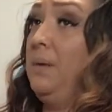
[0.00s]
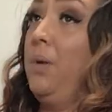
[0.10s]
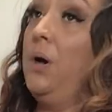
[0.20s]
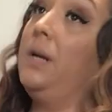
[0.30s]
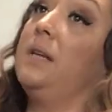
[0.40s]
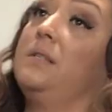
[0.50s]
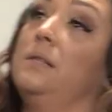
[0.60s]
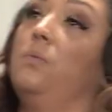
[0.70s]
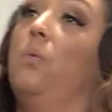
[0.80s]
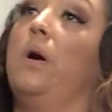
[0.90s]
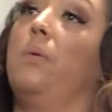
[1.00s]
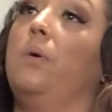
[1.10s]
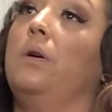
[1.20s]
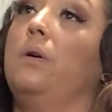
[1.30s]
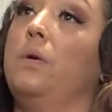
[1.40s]
to mark us where
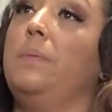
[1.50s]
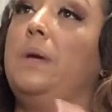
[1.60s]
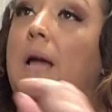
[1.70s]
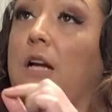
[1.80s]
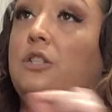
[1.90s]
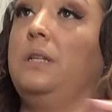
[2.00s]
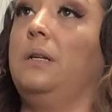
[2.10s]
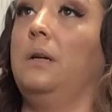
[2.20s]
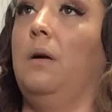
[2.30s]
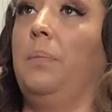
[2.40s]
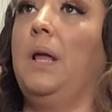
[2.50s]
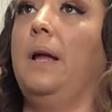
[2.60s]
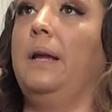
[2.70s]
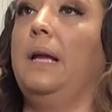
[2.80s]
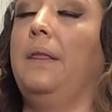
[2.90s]
we're going to be actually
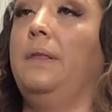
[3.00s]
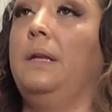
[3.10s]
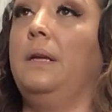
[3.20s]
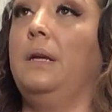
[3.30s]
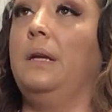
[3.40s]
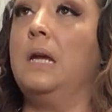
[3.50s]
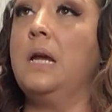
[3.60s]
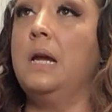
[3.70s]
applying